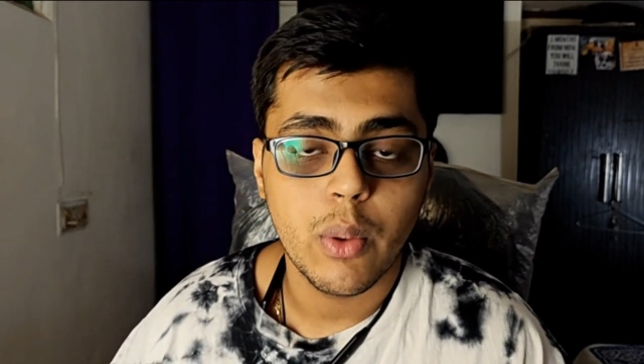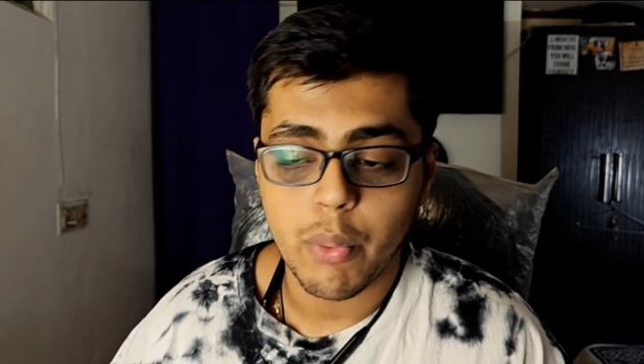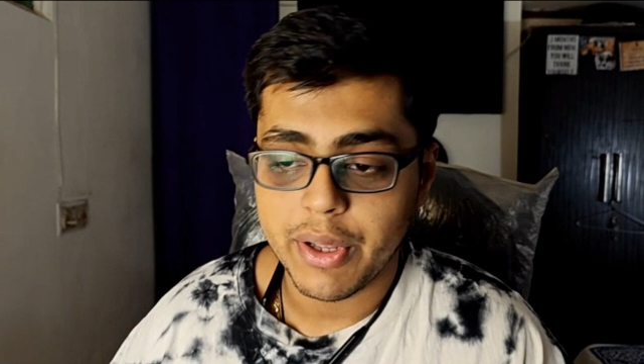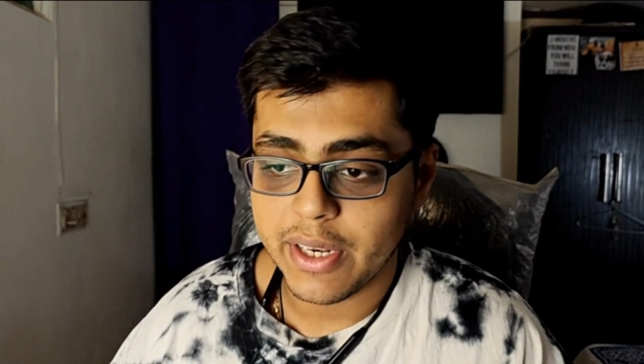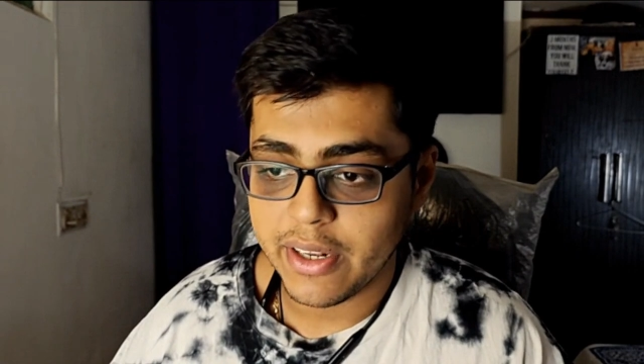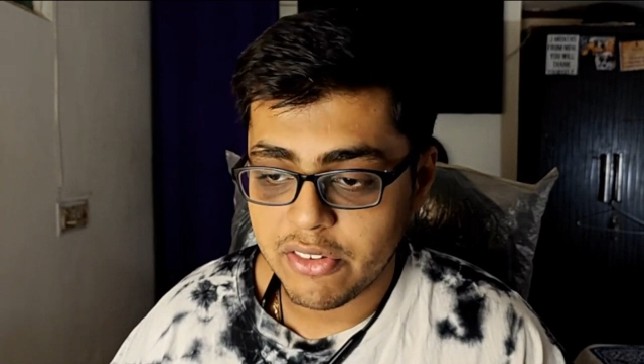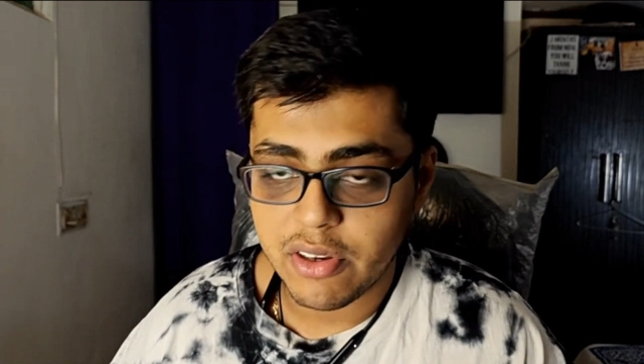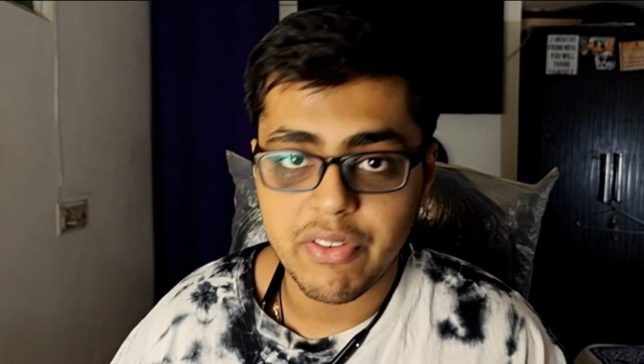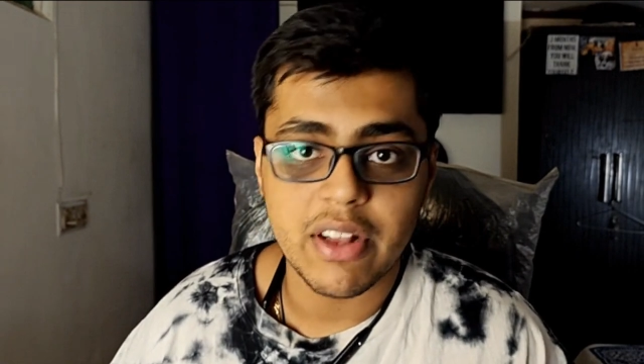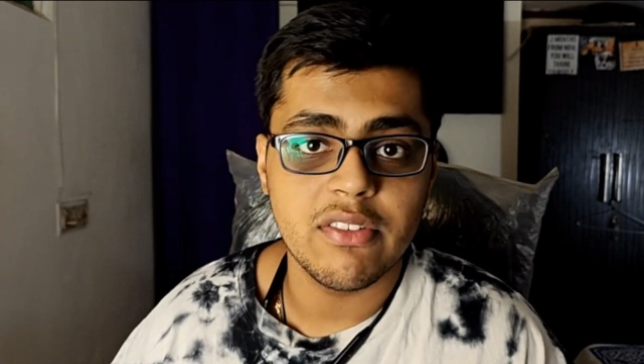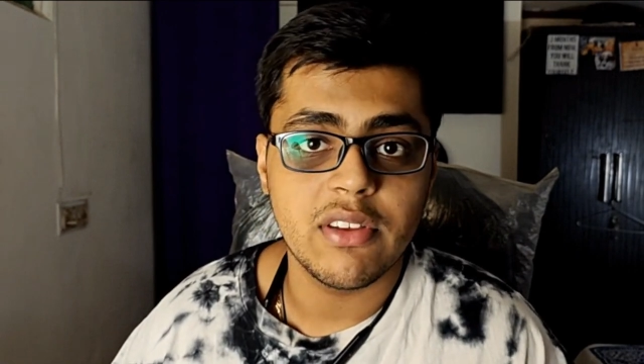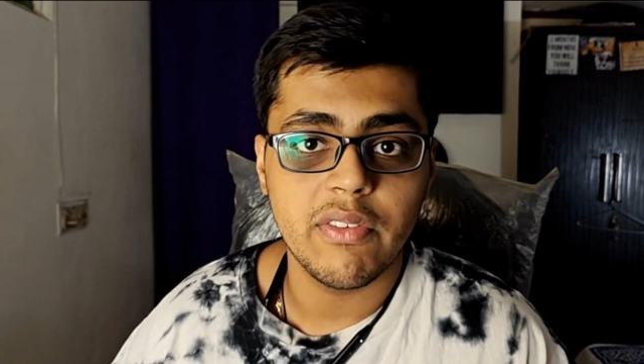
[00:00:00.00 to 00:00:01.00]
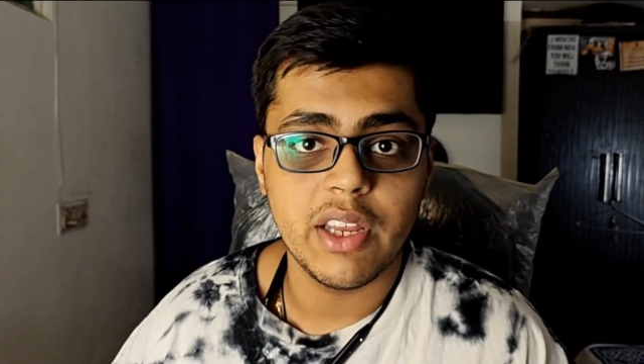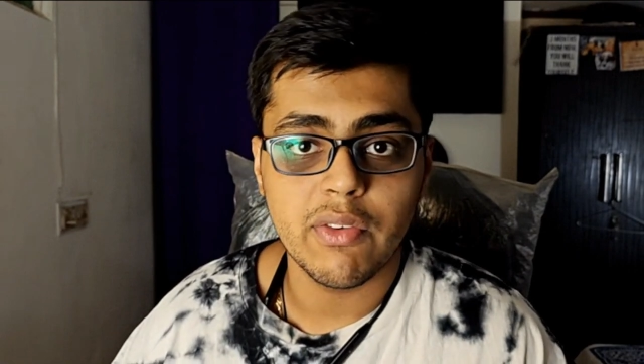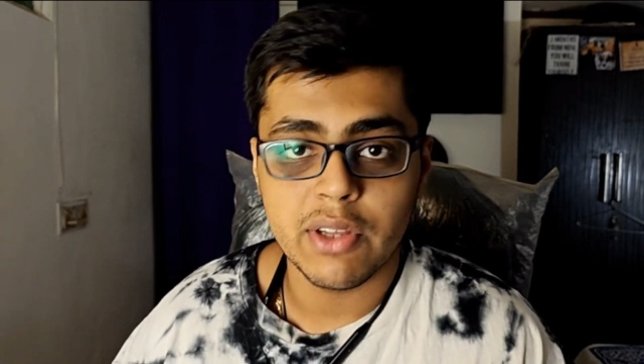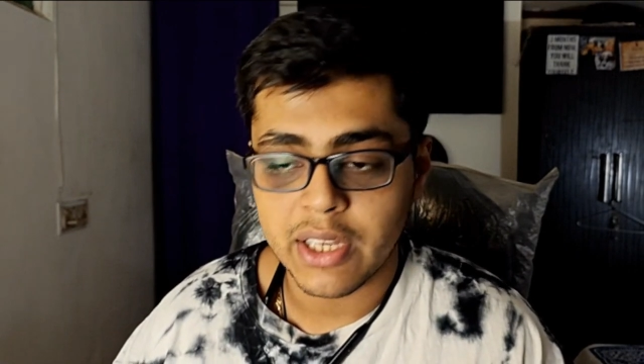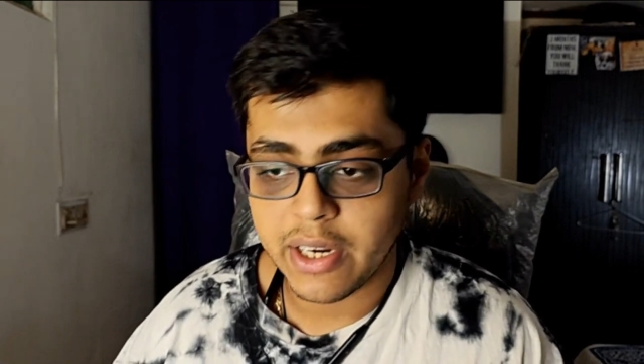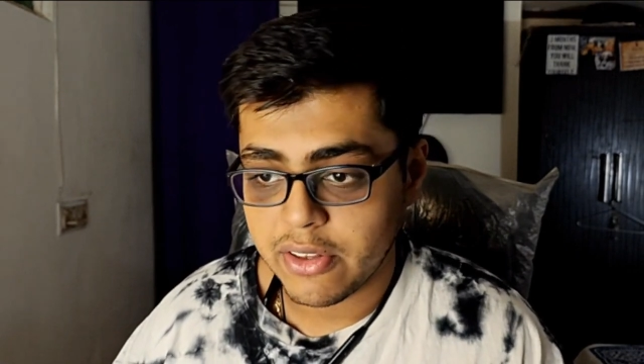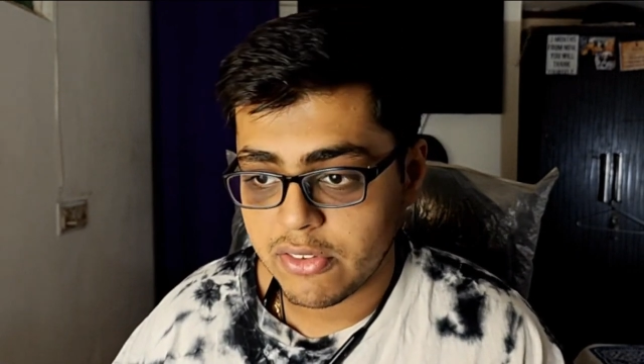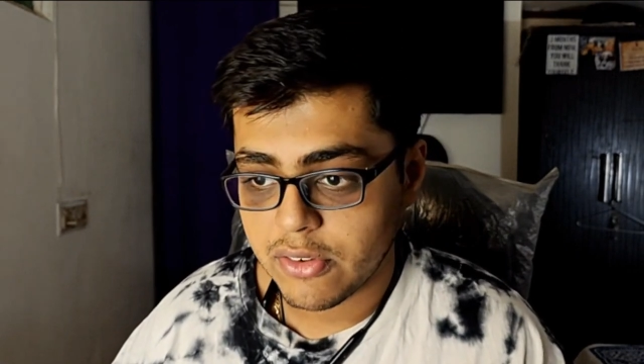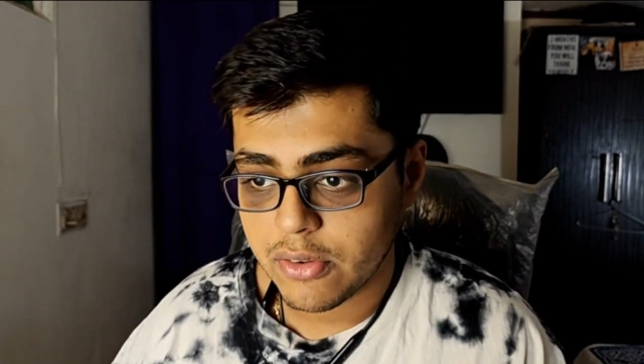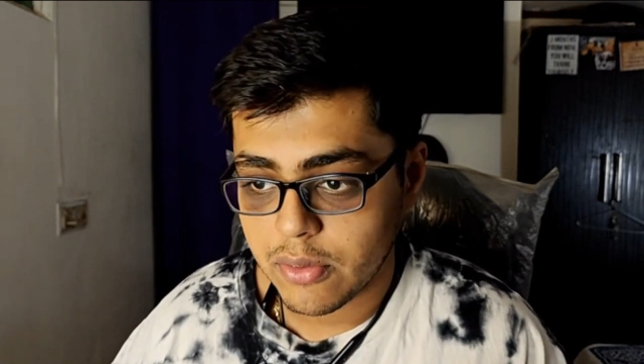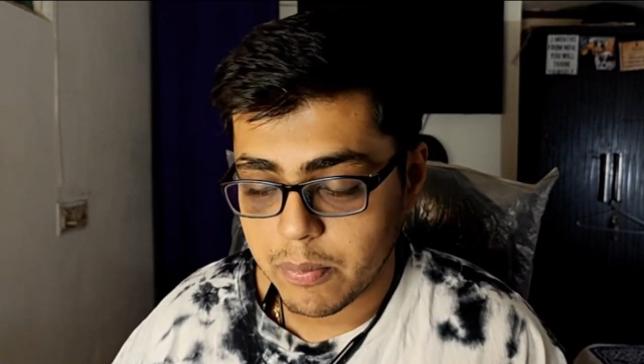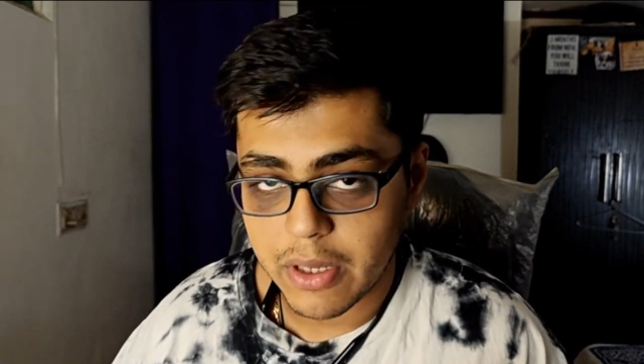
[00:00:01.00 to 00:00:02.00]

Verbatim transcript: whether it's defensively, whether it's